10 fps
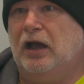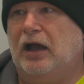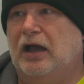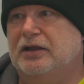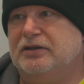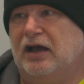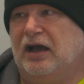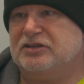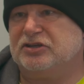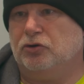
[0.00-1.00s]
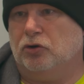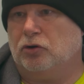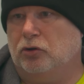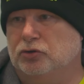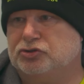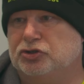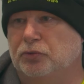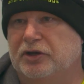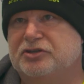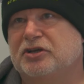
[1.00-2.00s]
And as I got close
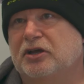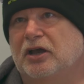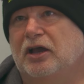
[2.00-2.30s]
to it,